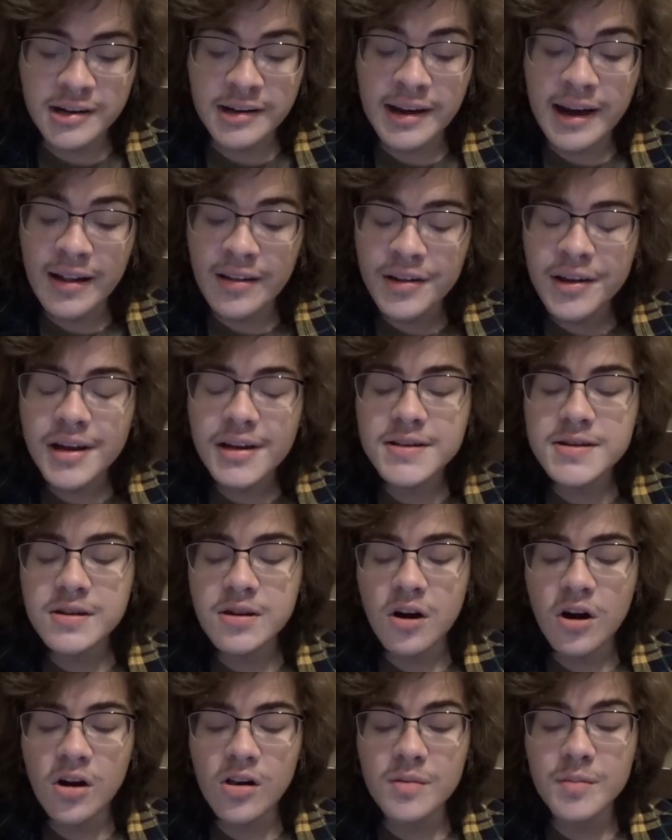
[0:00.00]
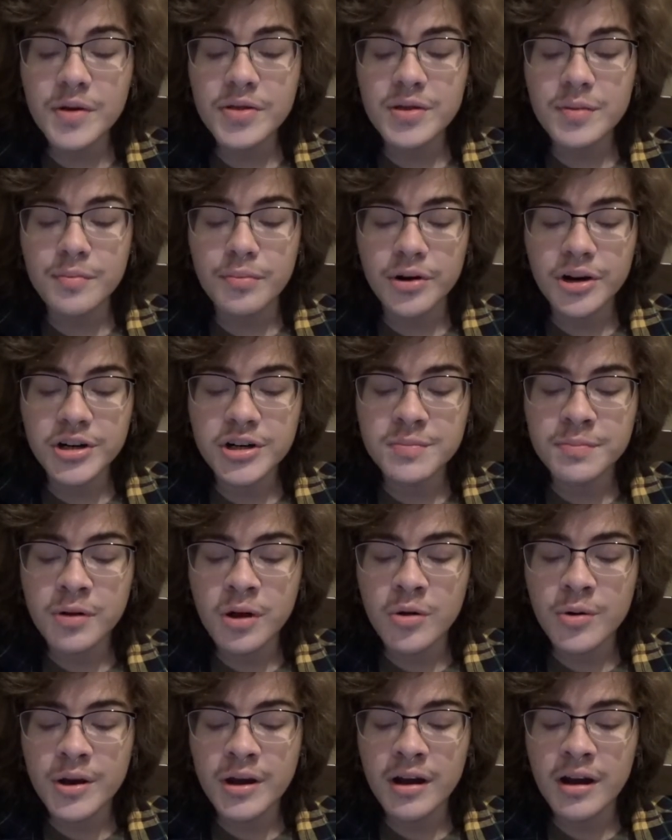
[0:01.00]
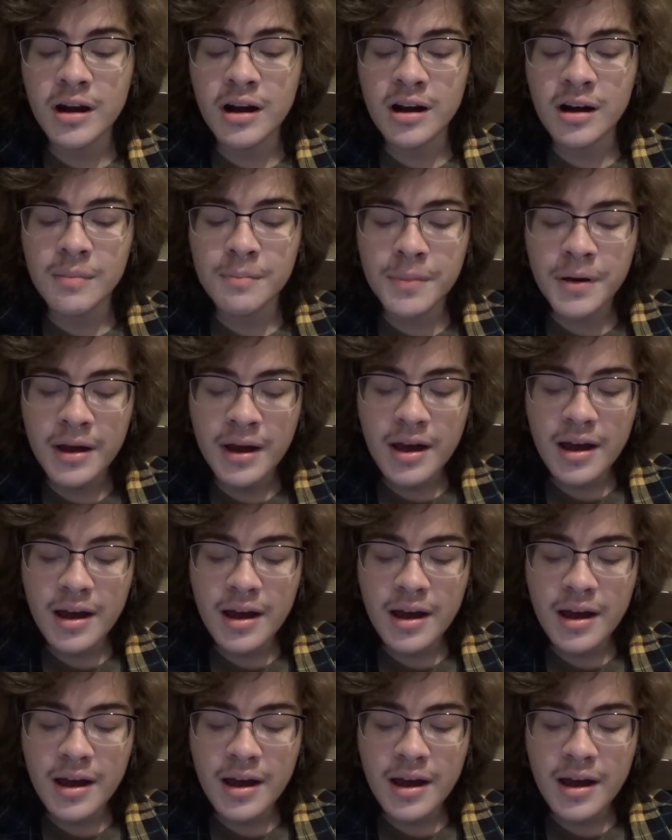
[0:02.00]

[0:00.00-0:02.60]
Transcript: And Ellen gets a call about the bridge blowing up.